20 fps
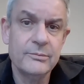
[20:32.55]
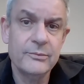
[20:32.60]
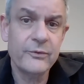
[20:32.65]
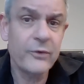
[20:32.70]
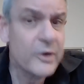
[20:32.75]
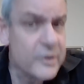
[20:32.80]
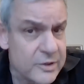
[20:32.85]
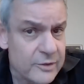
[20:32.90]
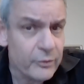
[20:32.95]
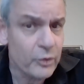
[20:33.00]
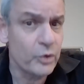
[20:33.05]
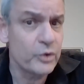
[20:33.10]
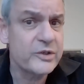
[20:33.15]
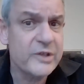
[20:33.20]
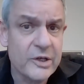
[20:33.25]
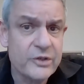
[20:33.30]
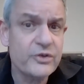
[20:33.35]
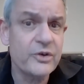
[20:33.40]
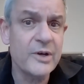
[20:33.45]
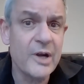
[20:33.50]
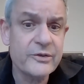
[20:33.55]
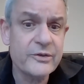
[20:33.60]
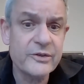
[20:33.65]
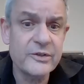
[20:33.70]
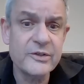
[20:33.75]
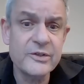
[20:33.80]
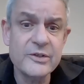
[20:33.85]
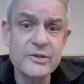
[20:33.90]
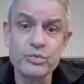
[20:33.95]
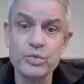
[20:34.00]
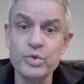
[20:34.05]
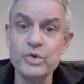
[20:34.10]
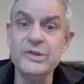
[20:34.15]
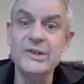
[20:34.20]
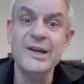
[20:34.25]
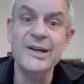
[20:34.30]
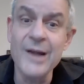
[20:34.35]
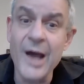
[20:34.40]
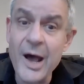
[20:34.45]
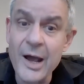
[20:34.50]
First of all, such a narcissist would
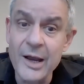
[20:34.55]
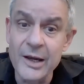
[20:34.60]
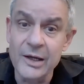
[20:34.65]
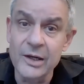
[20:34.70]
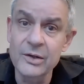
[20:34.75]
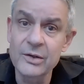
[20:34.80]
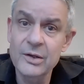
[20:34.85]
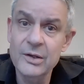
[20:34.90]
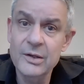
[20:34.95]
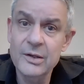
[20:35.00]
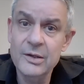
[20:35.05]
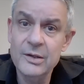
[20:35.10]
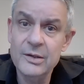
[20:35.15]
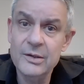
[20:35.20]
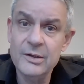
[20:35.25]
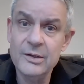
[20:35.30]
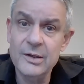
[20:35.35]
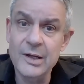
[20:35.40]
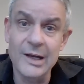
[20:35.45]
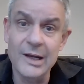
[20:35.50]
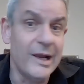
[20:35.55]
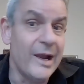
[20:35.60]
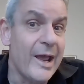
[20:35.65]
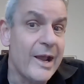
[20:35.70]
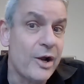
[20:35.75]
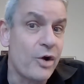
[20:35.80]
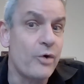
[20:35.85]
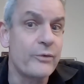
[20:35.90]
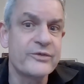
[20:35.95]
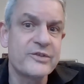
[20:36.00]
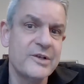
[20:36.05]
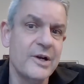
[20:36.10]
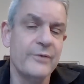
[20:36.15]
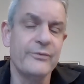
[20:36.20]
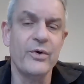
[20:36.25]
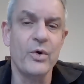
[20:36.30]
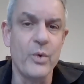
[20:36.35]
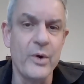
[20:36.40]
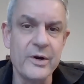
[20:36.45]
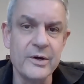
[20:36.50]
deny a lack of
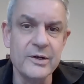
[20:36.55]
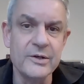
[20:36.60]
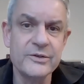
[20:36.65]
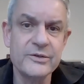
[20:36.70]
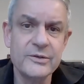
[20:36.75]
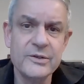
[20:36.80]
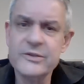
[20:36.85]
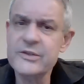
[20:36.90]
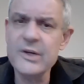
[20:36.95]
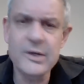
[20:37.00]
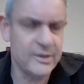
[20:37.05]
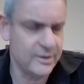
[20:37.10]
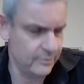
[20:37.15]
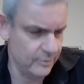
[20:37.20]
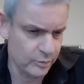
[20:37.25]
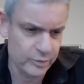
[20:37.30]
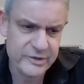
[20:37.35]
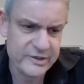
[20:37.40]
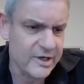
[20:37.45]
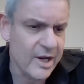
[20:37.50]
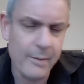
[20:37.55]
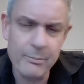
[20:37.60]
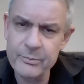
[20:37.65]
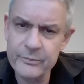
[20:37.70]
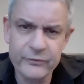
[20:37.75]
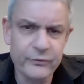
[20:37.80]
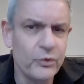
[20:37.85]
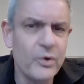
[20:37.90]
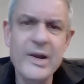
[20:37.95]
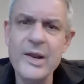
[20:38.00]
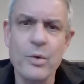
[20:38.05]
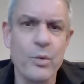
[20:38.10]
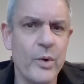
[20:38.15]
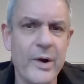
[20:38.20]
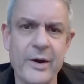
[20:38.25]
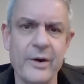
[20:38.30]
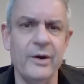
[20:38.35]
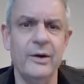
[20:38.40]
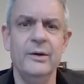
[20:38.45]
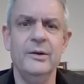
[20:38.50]
self-awareness. He would say, "I'm fully
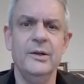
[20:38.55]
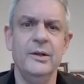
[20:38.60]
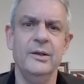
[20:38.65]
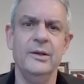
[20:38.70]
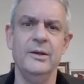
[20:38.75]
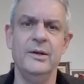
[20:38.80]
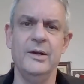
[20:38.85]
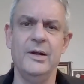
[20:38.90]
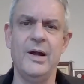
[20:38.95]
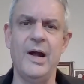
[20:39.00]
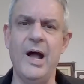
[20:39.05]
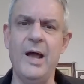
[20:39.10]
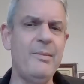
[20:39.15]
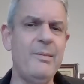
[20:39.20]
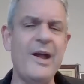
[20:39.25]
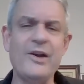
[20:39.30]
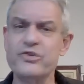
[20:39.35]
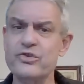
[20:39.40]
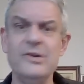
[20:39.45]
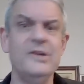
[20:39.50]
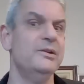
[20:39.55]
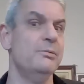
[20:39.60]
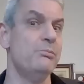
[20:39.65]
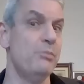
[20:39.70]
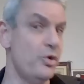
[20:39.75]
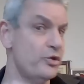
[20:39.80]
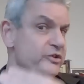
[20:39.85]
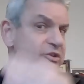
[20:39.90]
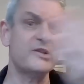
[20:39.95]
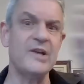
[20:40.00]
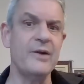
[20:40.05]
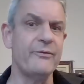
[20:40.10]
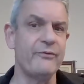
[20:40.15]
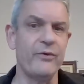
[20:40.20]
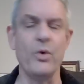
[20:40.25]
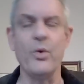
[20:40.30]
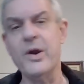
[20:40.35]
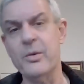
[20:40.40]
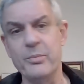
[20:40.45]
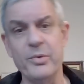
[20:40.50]
aware I'm actually the most
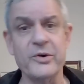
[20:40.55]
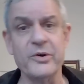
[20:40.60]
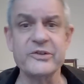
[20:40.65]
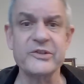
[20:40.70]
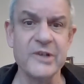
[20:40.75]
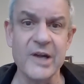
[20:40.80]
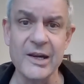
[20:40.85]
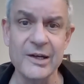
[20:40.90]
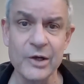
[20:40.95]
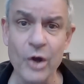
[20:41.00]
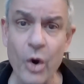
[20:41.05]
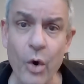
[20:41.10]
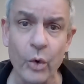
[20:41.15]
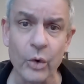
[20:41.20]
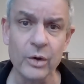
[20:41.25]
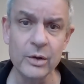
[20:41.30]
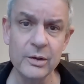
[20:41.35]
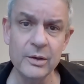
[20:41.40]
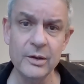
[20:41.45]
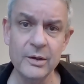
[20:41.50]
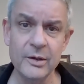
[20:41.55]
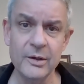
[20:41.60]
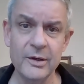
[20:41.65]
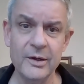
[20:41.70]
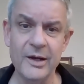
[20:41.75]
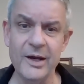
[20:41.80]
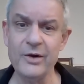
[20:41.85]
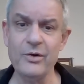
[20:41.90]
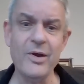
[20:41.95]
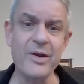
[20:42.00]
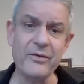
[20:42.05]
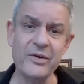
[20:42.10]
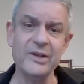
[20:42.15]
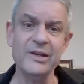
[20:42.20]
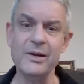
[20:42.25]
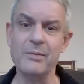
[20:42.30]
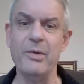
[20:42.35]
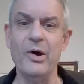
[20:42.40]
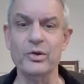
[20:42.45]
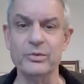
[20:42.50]
self-aware person I know. I know
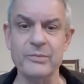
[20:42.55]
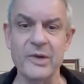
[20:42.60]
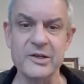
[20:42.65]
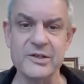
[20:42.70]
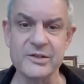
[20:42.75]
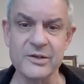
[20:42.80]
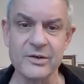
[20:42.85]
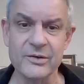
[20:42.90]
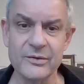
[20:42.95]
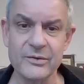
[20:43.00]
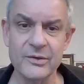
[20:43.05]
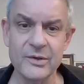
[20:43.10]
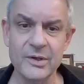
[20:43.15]
everything about myself.